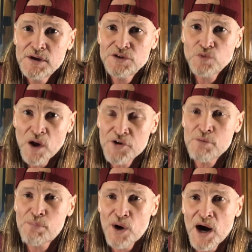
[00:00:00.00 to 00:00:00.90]
Swallow
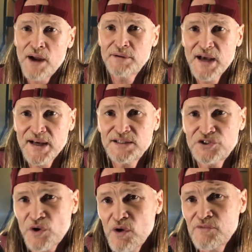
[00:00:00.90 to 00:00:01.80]
your pride. Take
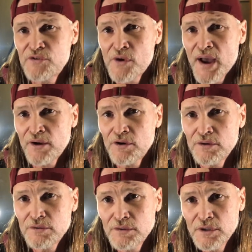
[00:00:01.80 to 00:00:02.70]
control of your anger.
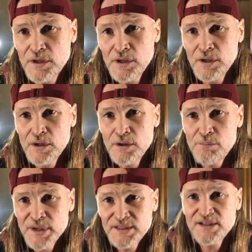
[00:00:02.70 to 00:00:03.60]

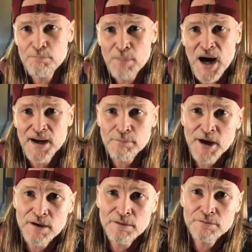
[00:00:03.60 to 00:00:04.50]
Be somebody,
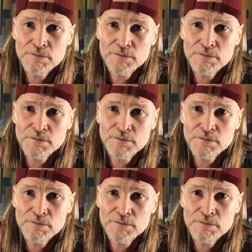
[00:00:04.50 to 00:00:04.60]
man.